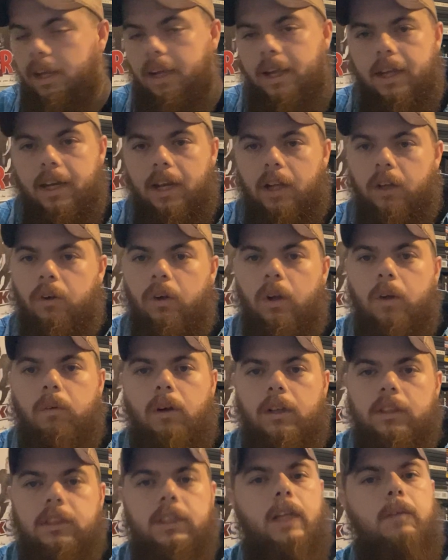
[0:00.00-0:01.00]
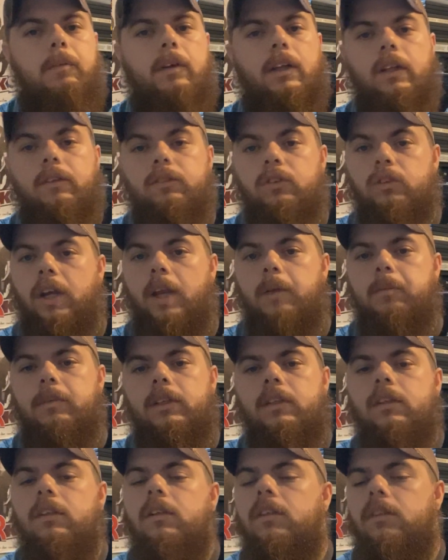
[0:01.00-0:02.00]
And I grew up watching Everybody Loves
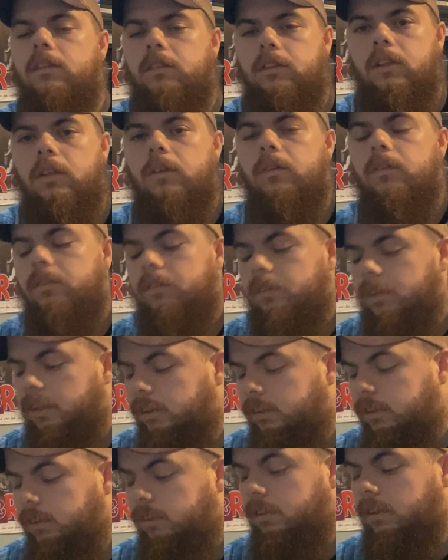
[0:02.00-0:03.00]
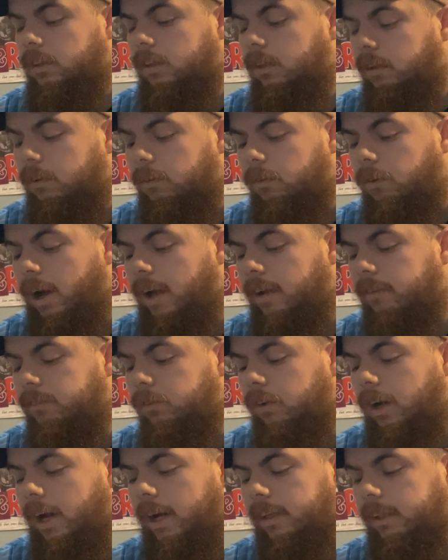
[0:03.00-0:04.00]
Raymond. So there's a wide
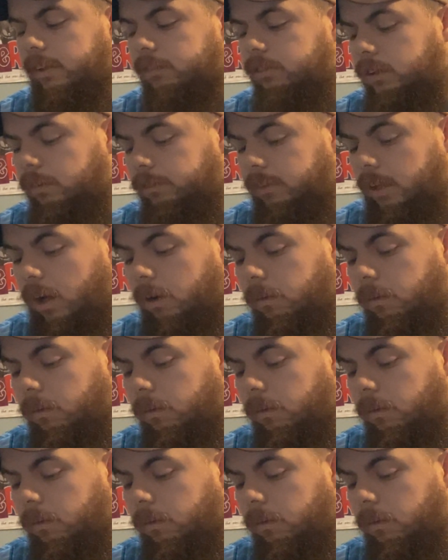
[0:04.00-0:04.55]
variety of stuff that I'll